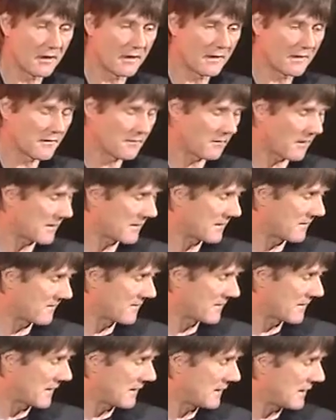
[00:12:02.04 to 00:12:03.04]
interactive
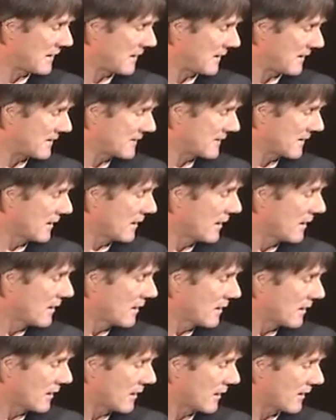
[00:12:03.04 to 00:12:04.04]
CDs.
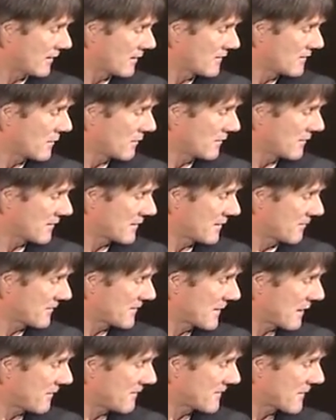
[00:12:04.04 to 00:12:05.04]
And the students
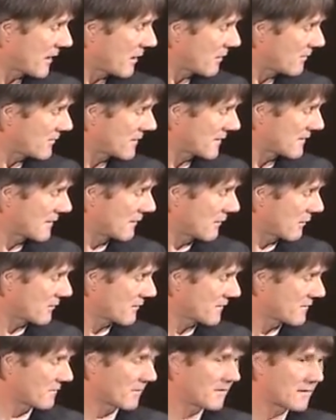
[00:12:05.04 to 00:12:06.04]
themselves helped us a lot
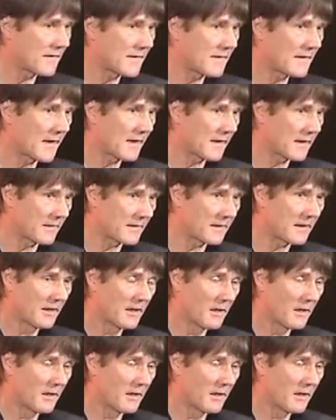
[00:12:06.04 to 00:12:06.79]
to understand